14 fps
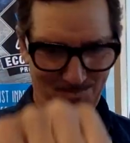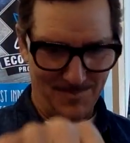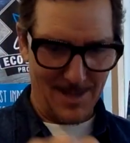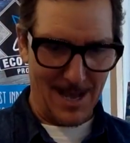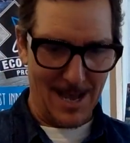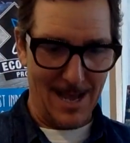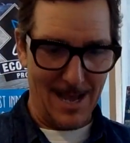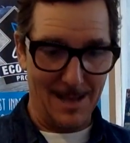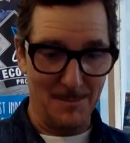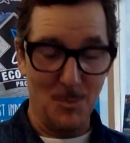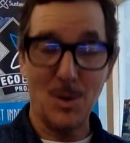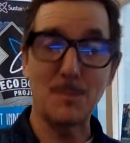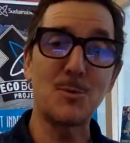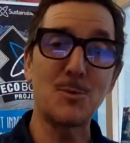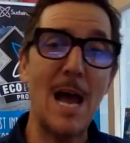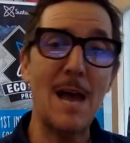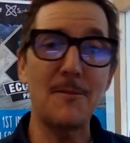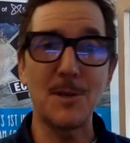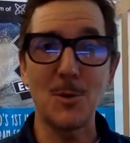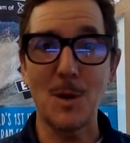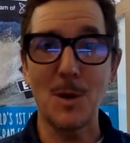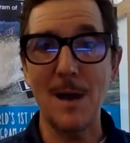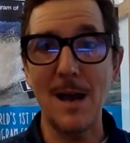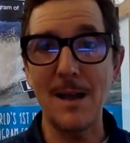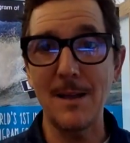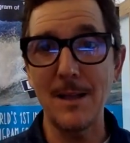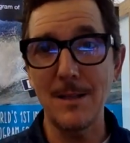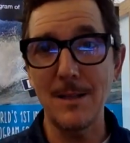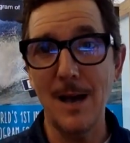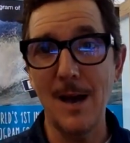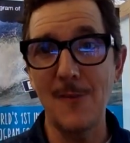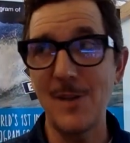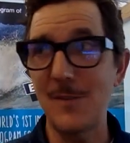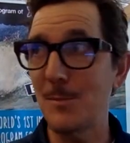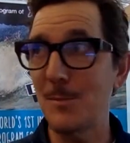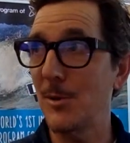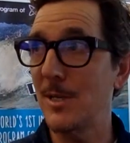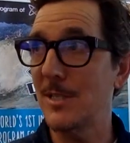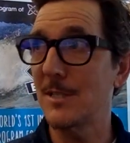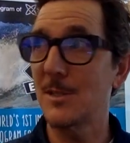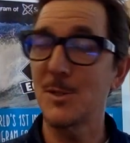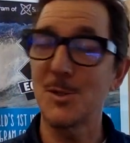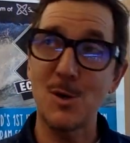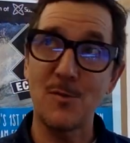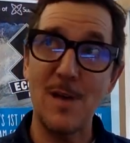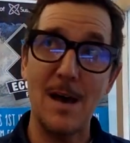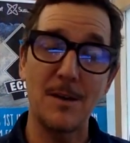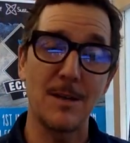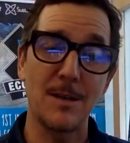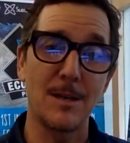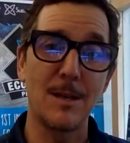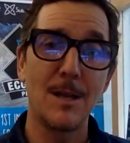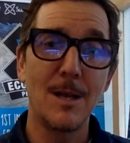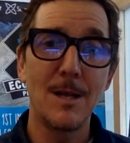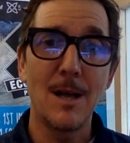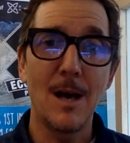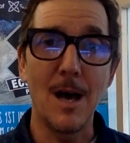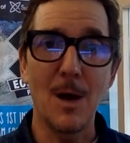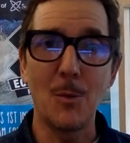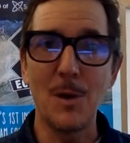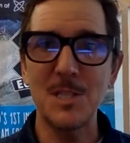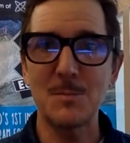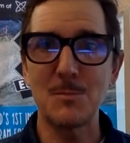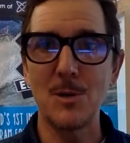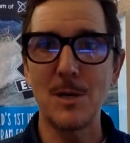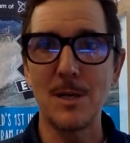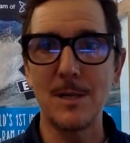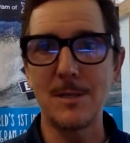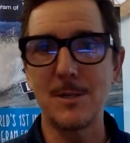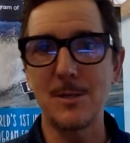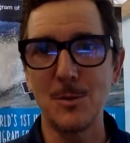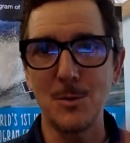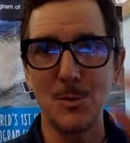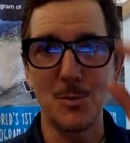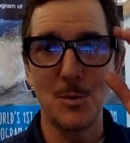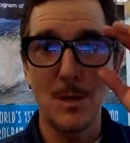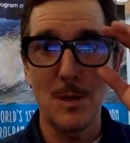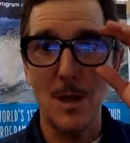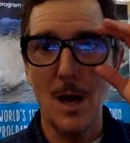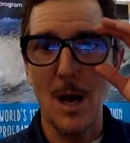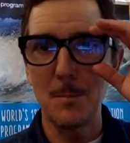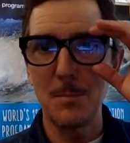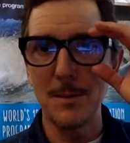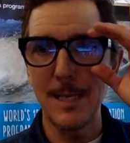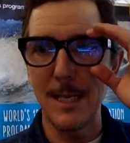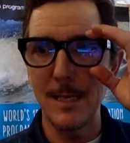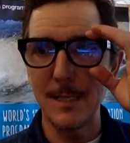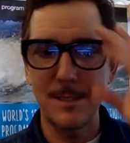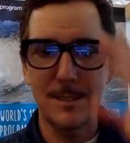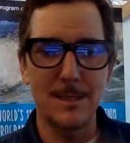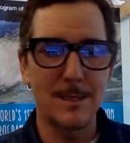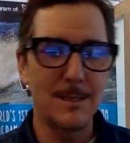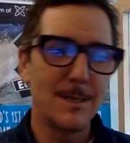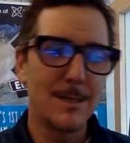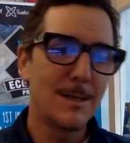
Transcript: when I'm driving to one of my favorite places to surf out in West Marin to Bolinas to